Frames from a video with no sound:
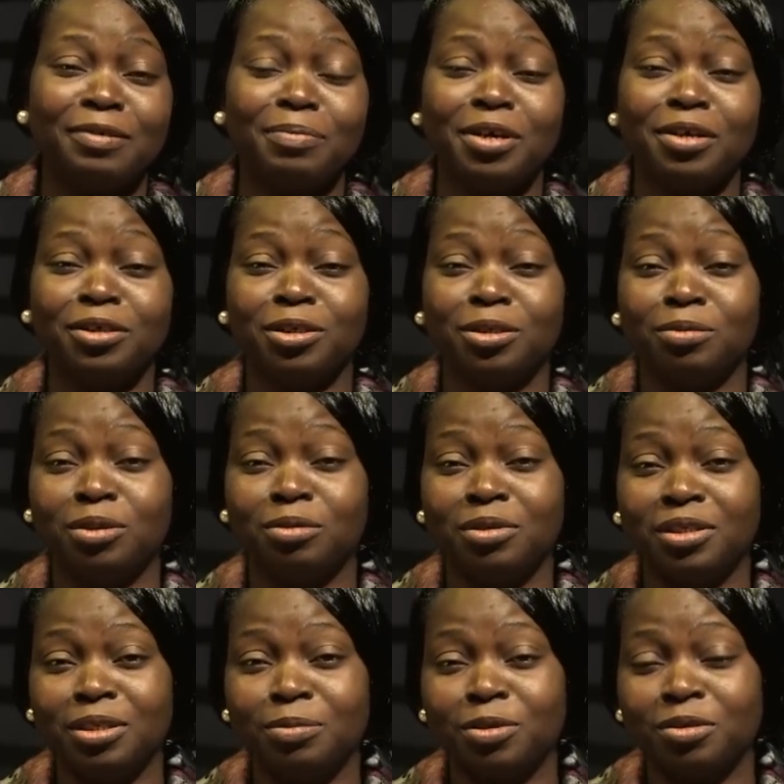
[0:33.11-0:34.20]
a parish of the
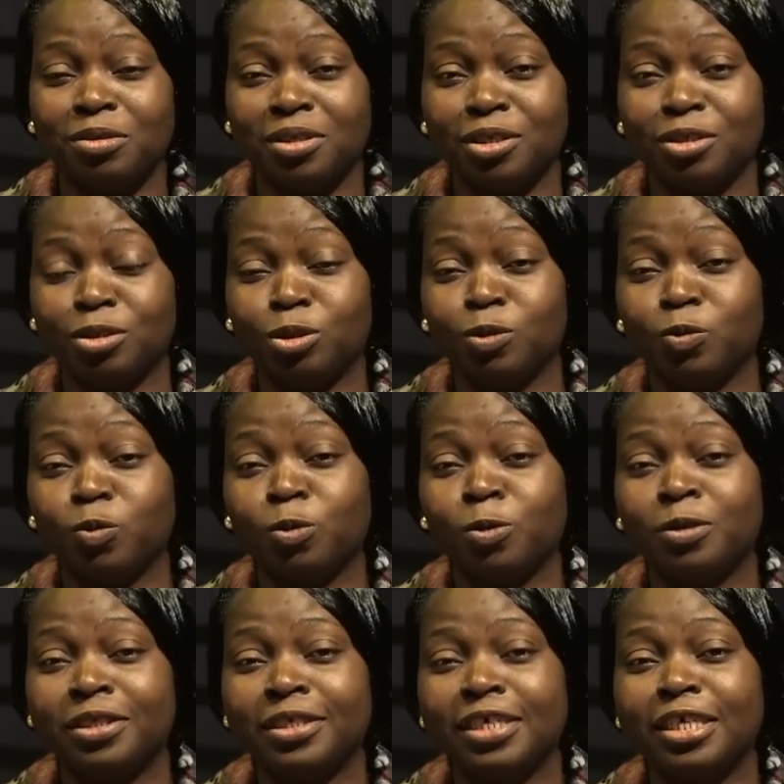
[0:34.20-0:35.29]
Redeemed Christian Church of
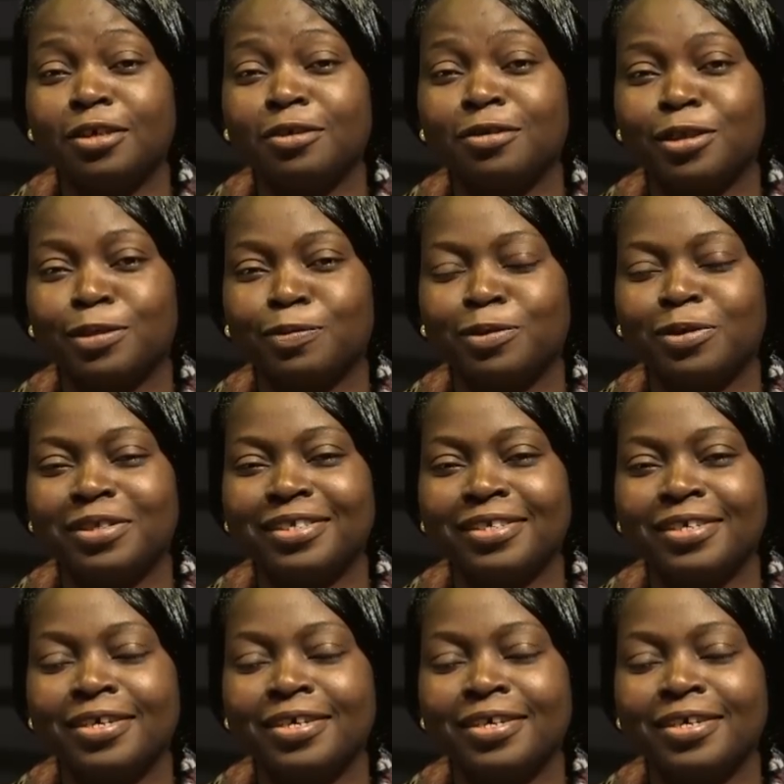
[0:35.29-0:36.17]
God in Oxford.